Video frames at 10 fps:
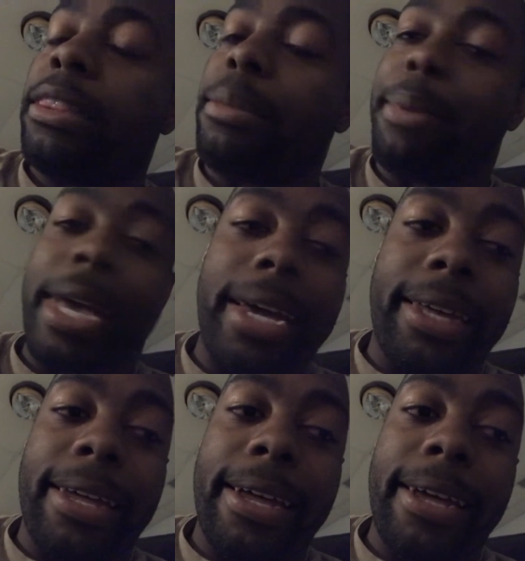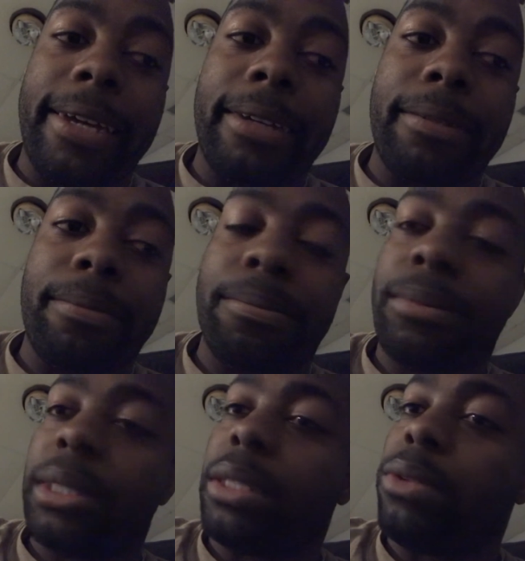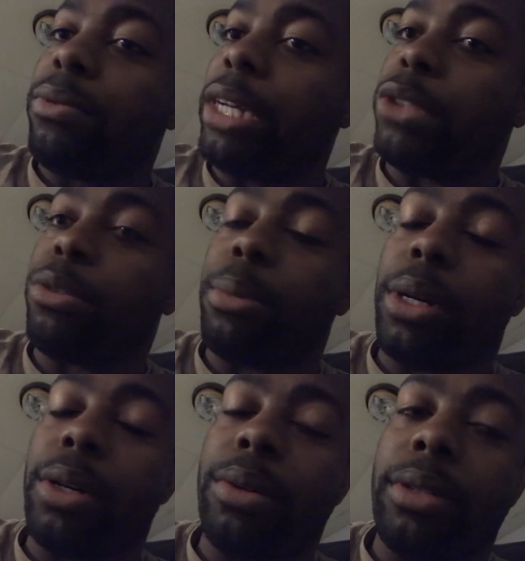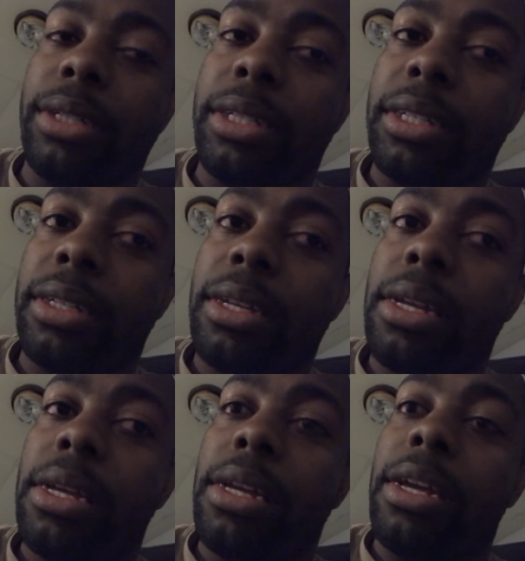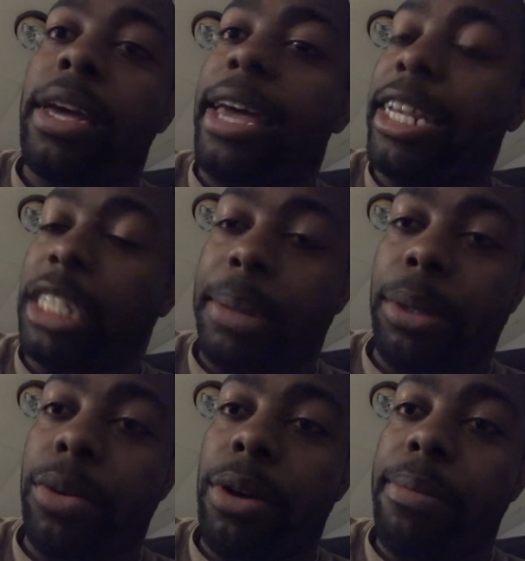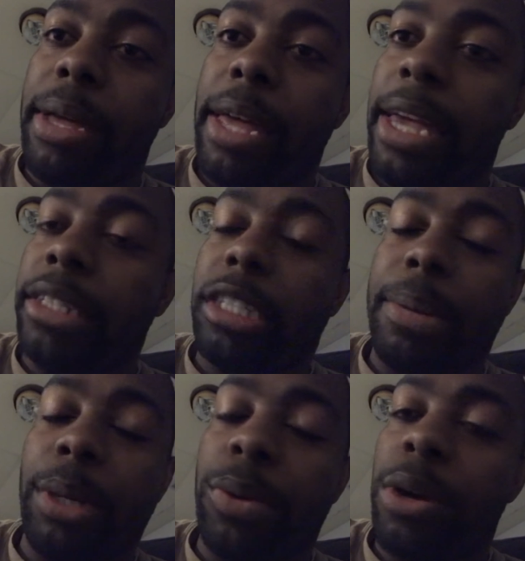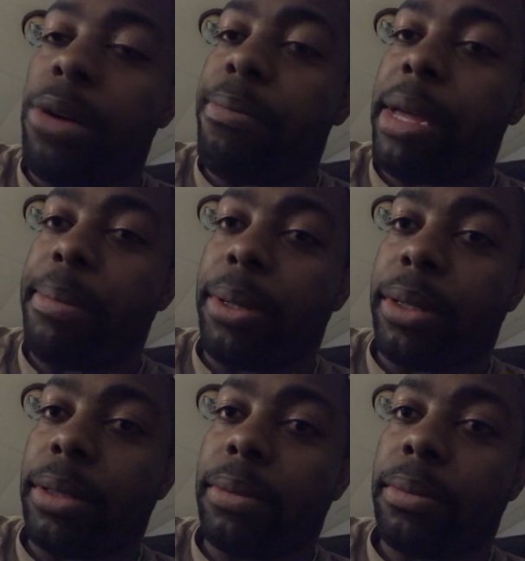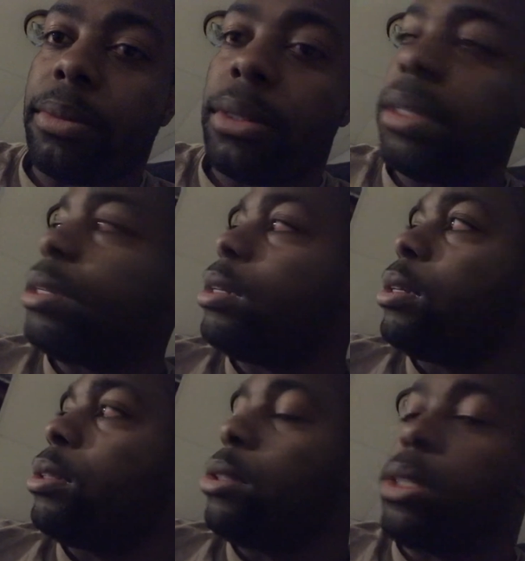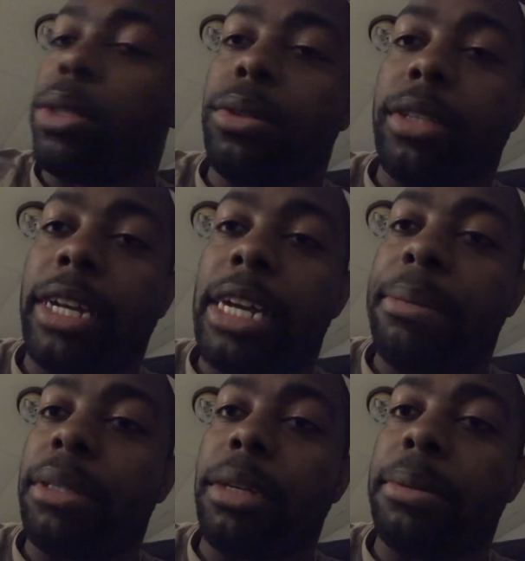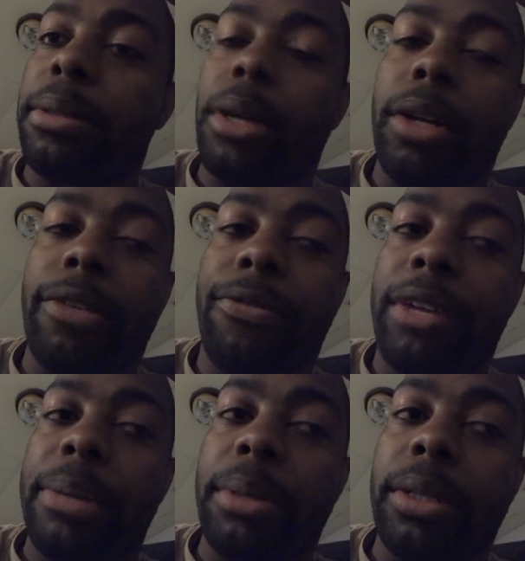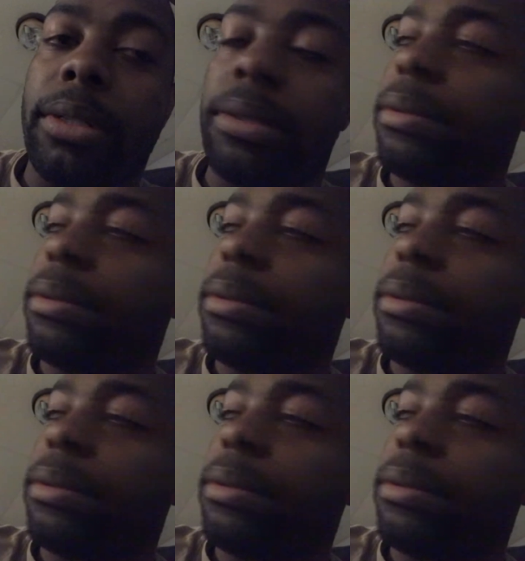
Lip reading: the bad guy, Razor Ramon, NWO member, two-time WWE Hall of Famer,